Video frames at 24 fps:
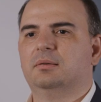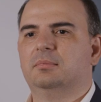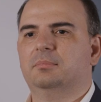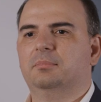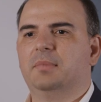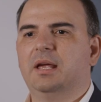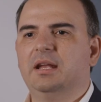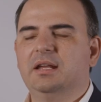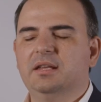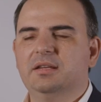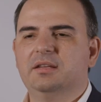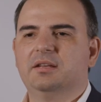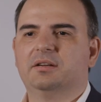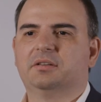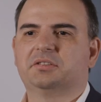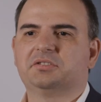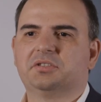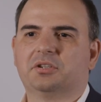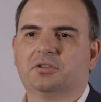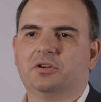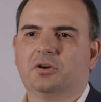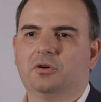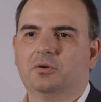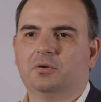Many
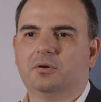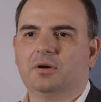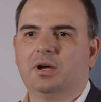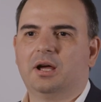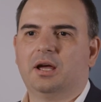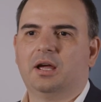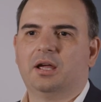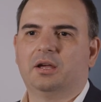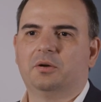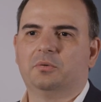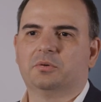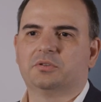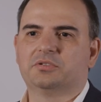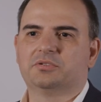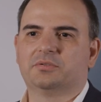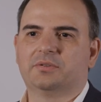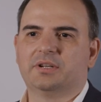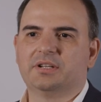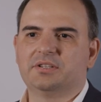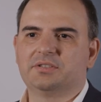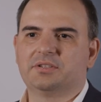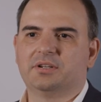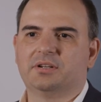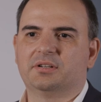years ago, I was
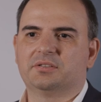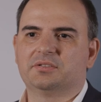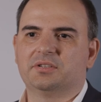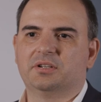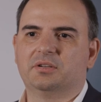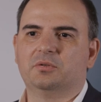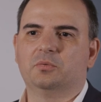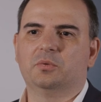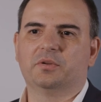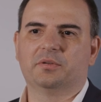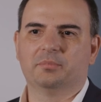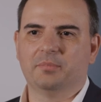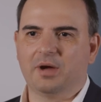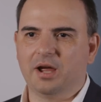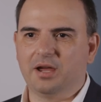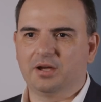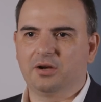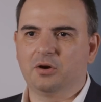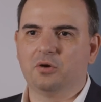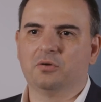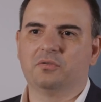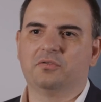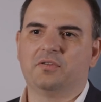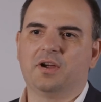researching with my
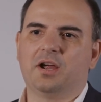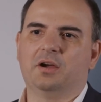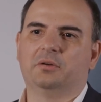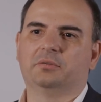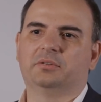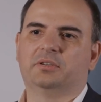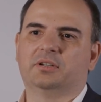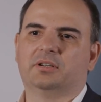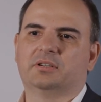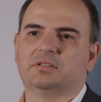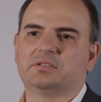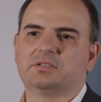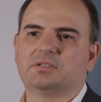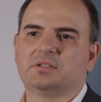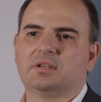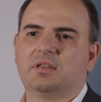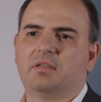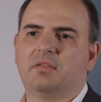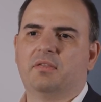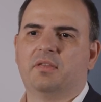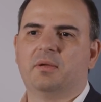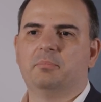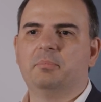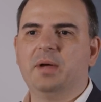co-founders
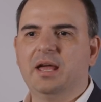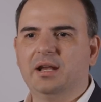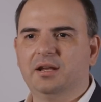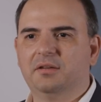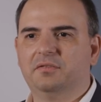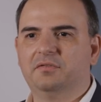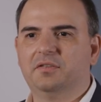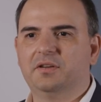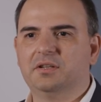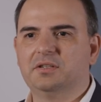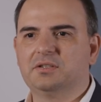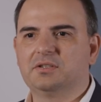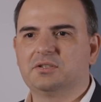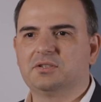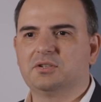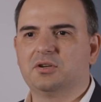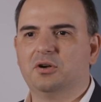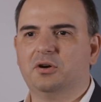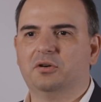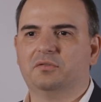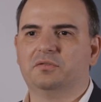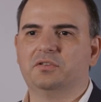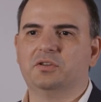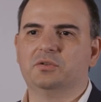the benefits
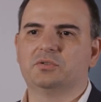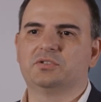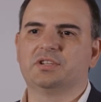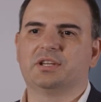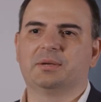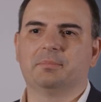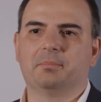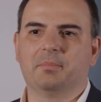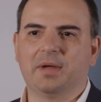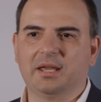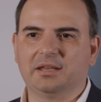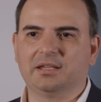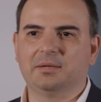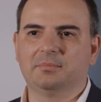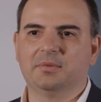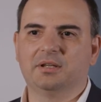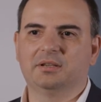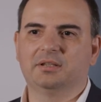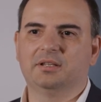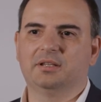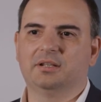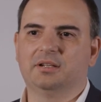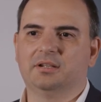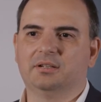of using
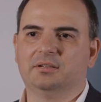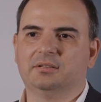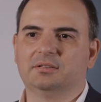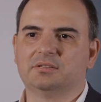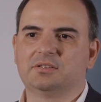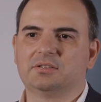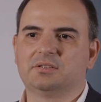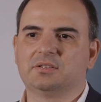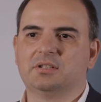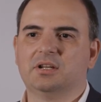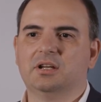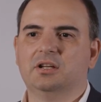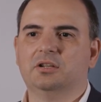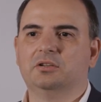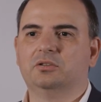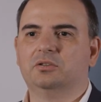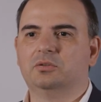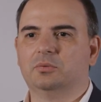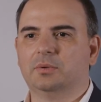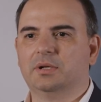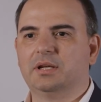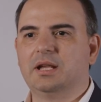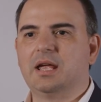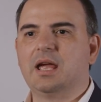metamaterials
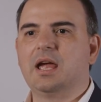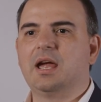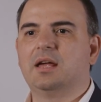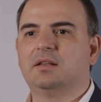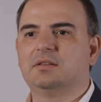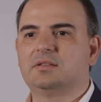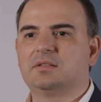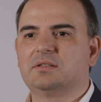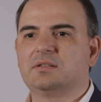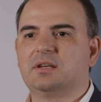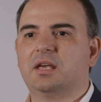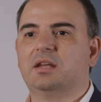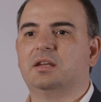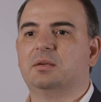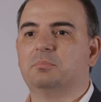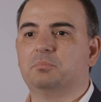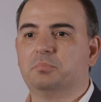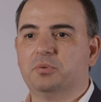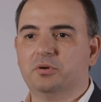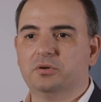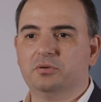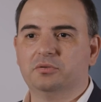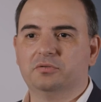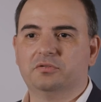to enhance and
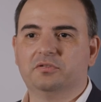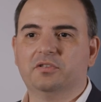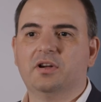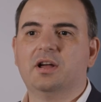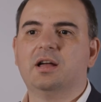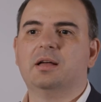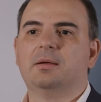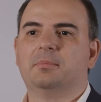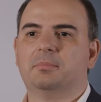improve